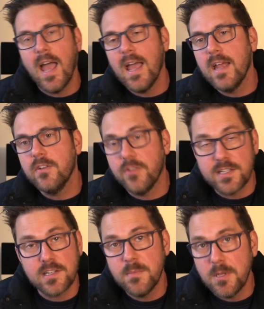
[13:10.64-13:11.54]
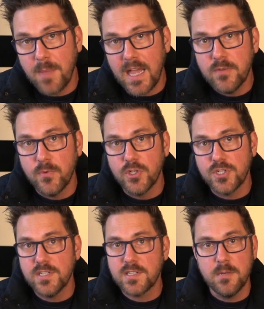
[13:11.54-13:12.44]
And that's going to be a paid
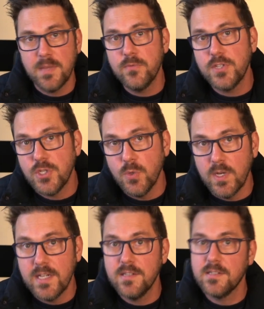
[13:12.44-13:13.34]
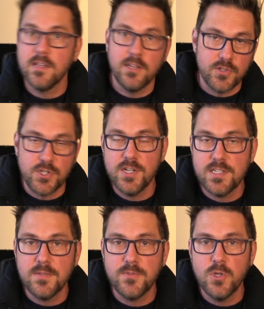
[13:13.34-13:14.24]
version. It's going to be every 2 weeks. The
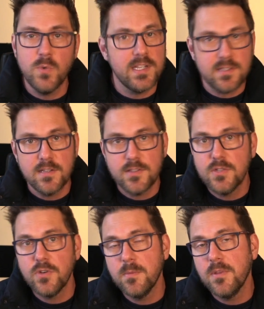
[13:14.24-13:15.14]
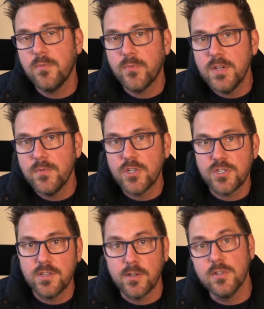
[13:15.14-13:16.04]
alternative 2 weeks, still going to be the free
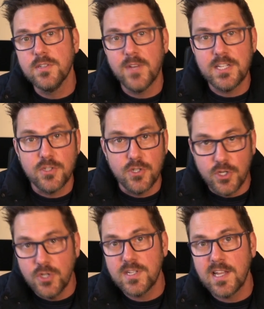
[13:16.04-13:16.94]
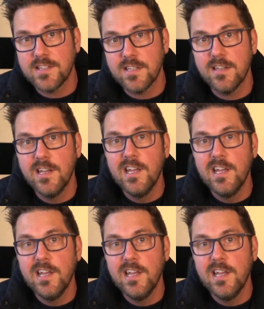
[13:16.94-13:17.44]
version of the cultivated newsletter.